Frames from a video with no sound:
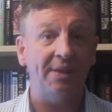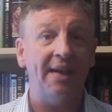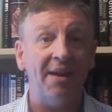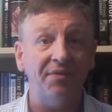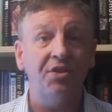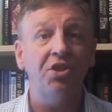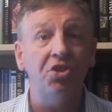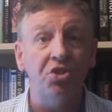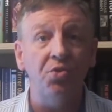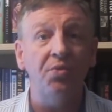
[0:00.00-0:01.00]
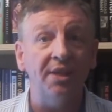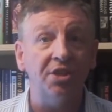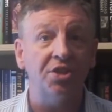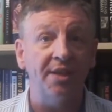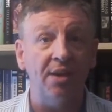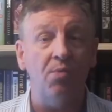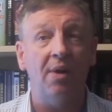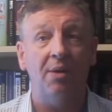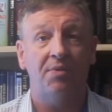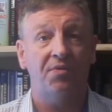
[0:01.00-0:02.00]
We have to do this now
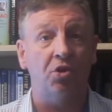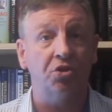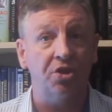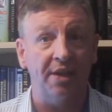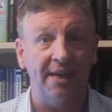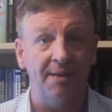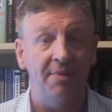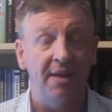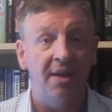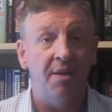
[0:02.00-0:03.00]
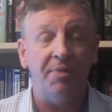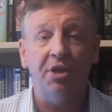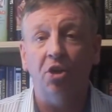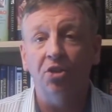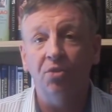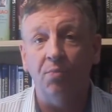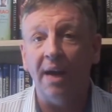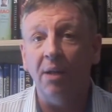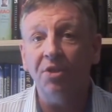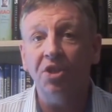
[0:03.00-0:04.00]
while we've got time, because
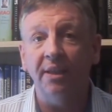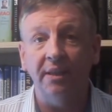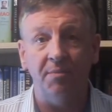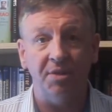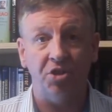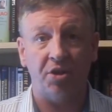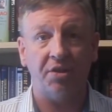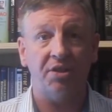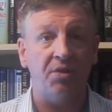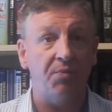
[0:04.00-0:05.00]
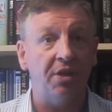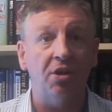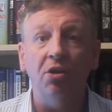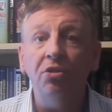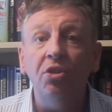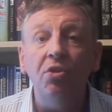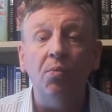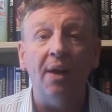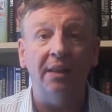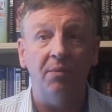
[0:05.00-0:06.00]
while we're still the majority, we can't do
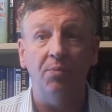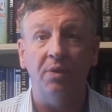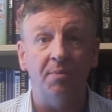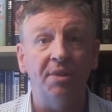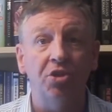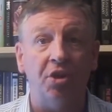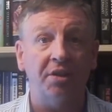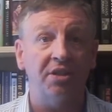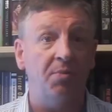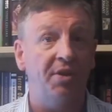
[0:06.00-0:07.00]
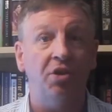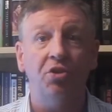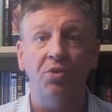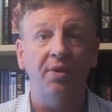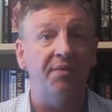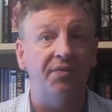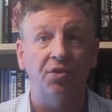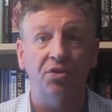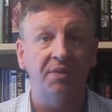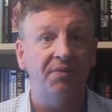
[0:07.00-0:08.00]
it while we're the majority. We're not doing it in
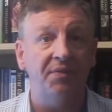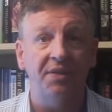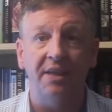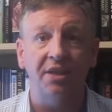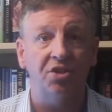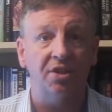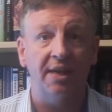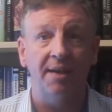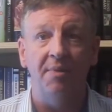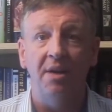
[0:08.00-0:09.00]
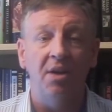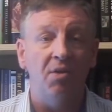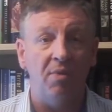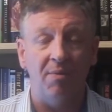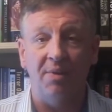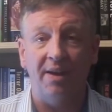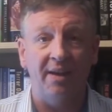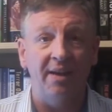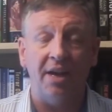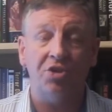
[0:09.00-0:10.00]
40, 50 years' time when
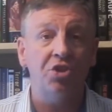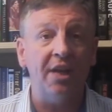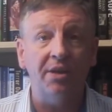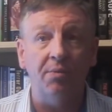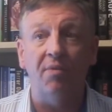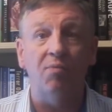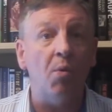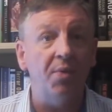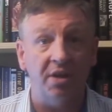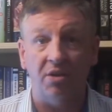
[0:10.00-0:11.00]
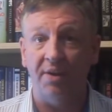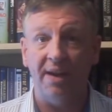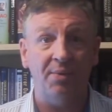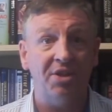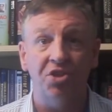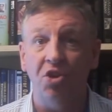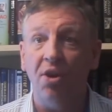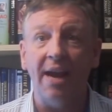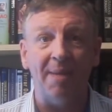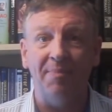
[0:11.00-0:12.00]
we're a shadow of what we are now. It's
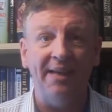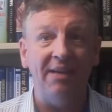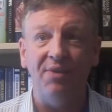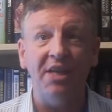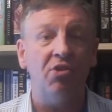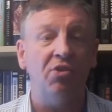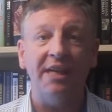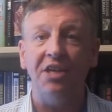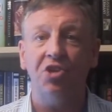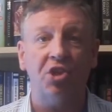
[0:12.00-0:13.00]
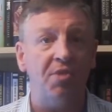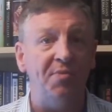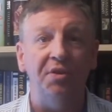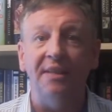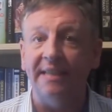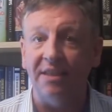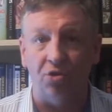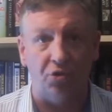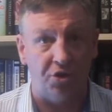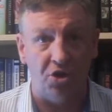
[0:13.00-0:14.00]
not happening, Reconquista communities
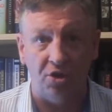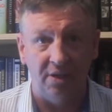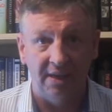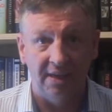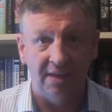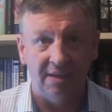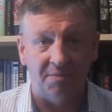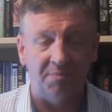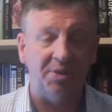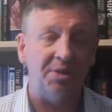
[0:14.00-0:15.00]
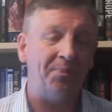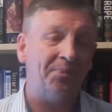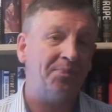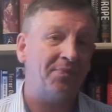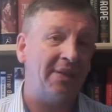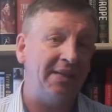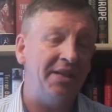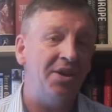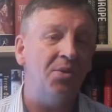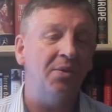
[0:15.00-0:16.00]
or not. But,
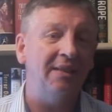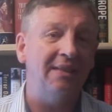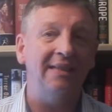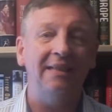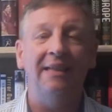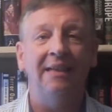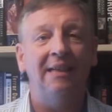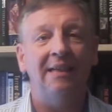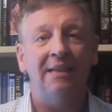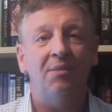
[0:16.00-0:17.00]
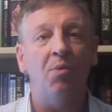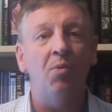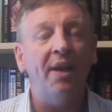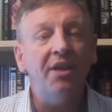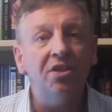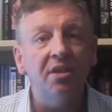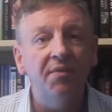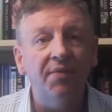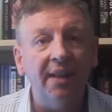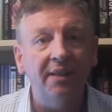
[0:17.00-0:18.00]
you know, we're
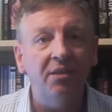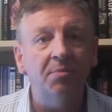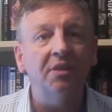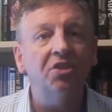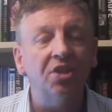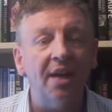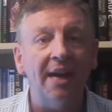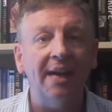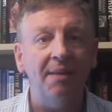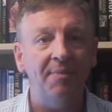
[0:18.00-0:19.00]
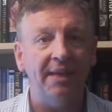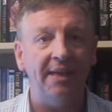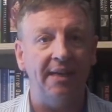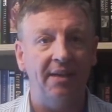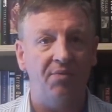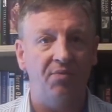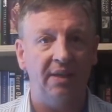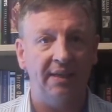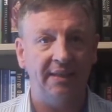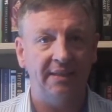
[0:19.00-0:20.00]
wasting valuable time here,
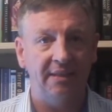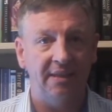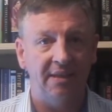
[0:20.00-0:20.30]
right?